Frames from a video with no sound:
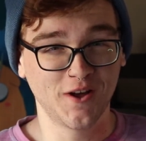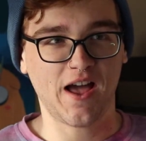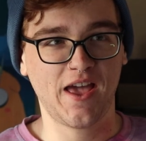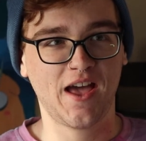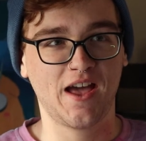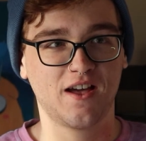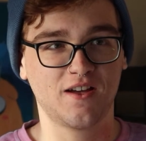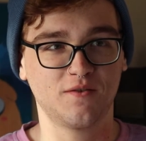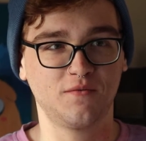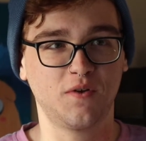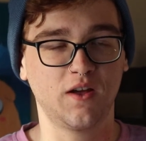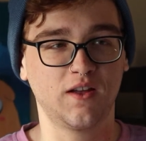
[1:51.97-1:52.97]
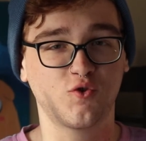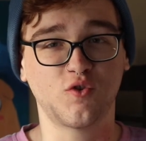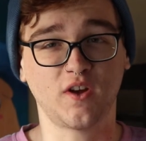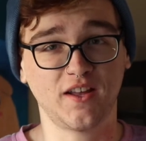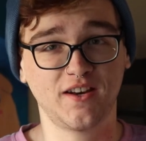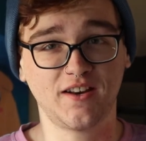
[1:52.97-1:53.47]
I have
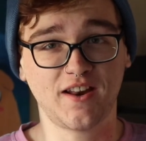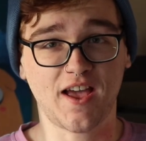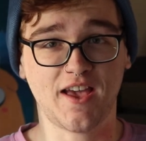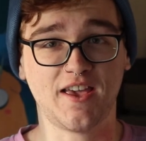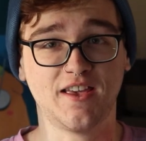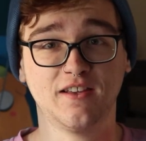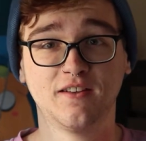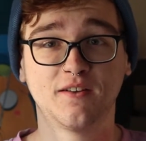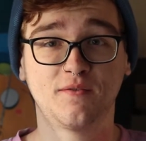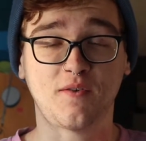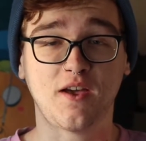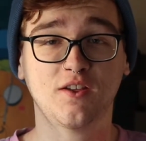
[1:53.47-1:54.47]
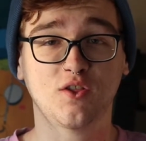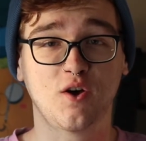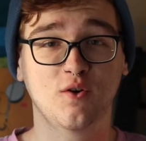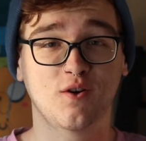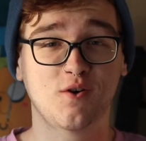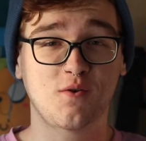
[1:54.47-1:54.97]
created a fake
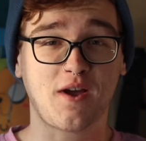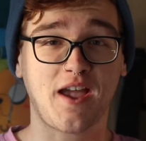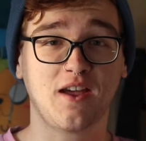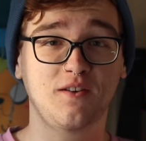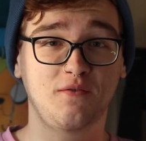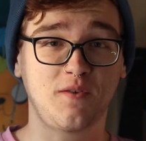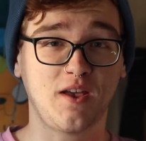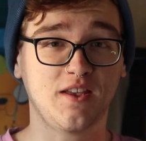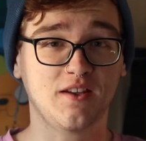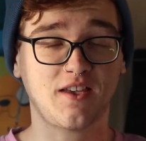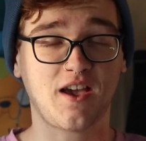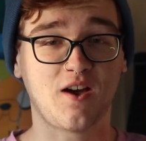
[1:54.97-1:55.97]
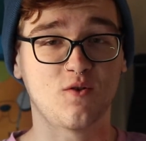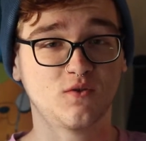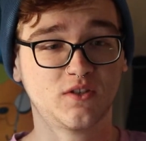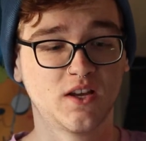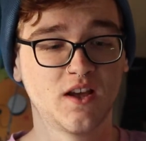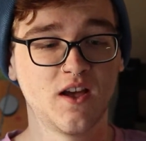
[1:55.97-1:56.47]
logo and a fake
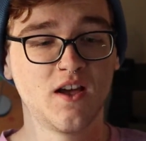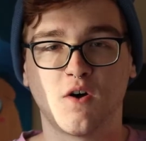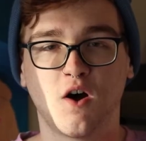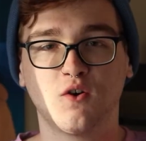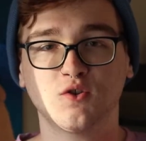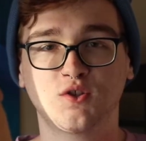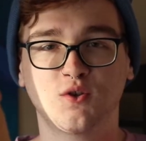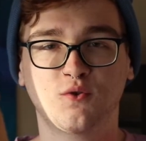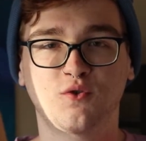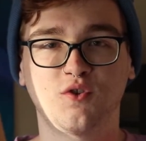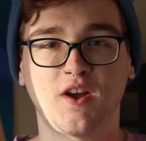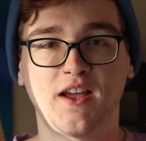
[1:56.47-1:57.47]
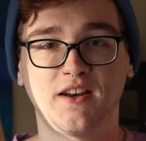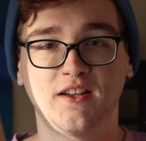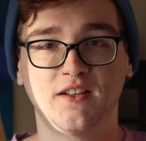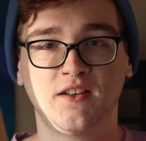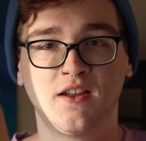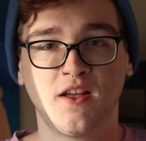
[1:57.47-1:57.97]
account. I've also
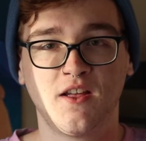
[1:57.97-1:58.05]
created